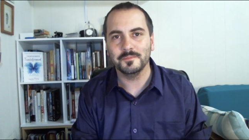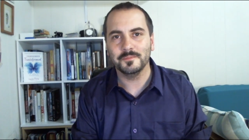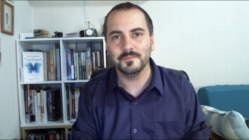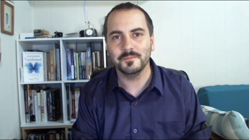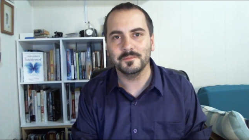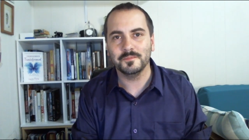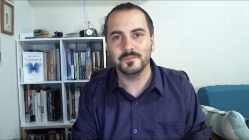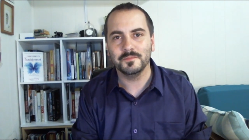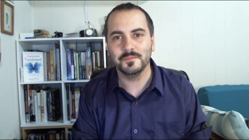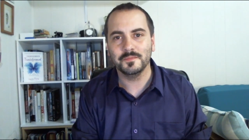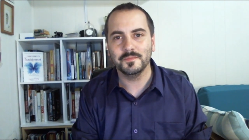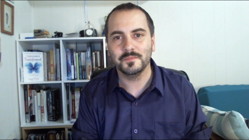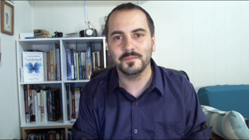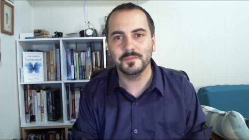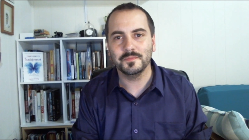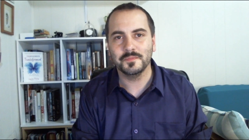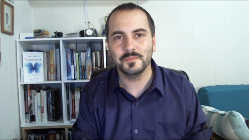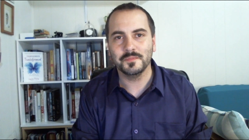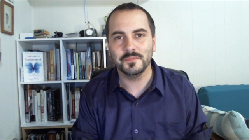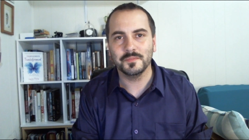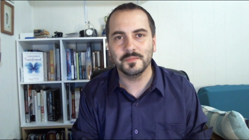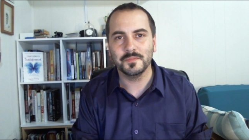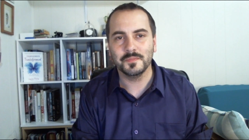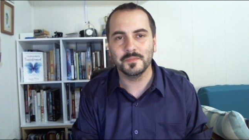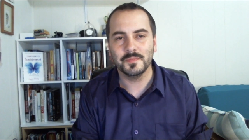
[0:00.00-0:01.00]

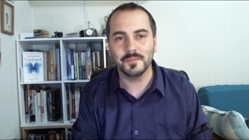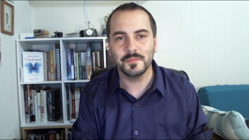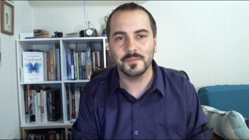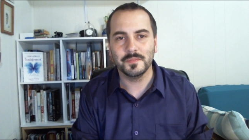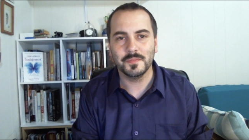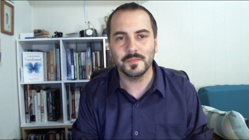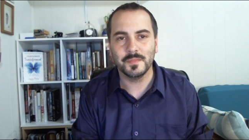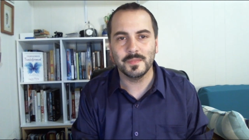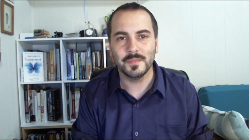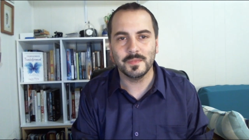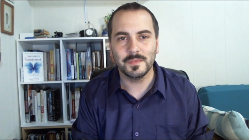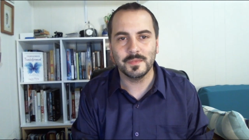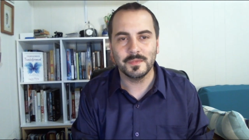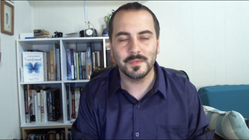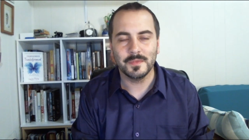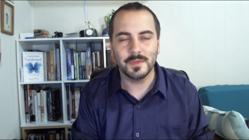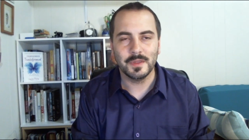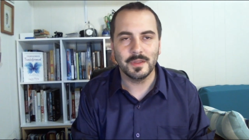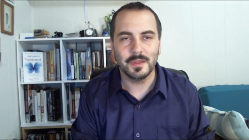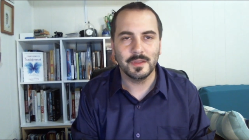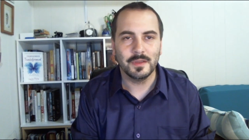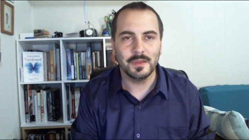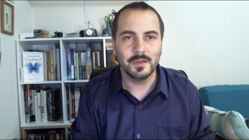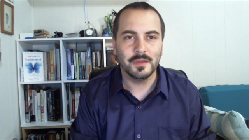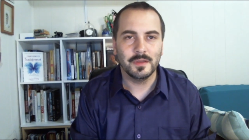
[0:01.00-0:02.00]

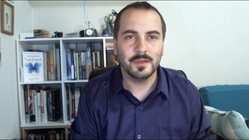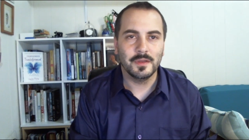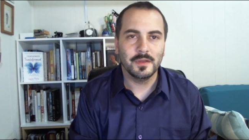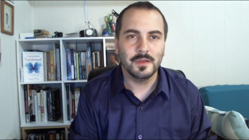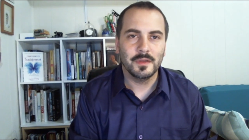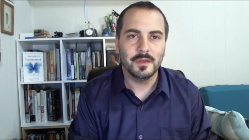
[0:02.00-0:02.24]
(silence)